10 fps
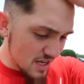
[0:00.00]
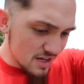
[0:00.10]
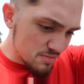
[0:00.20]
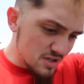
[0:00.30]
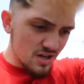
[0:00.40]

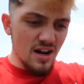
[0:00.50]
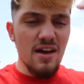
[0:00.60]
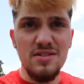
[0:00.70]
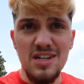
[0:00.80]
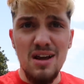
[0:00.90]
think I'm just gonna
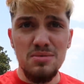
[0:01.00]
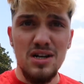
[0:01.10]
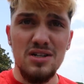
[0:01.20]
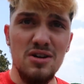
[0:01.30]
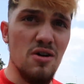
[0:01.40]
have
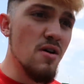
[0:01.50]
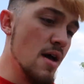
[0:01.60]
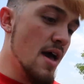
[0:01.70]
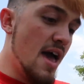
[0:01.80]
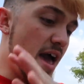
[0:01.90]
Snapchat.
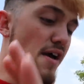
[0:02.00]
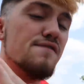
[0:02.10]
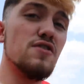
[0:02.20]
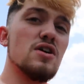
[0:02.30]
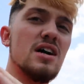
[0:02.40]
So
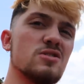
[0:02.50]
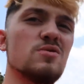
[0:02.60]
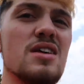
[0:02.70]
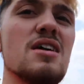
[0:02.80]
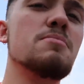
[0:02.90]
if you guys
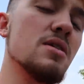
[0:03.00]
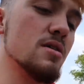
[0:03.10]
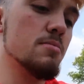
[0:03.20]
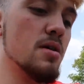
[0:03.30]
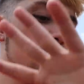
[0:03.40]
wanna hit
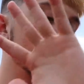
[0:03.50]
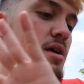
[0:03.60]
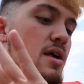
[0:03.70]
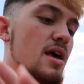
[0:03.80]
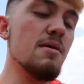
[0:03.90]
me up,
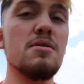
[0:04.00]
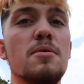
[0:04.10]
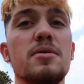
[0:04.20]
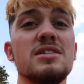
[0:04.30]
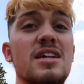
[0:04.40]
hit me up on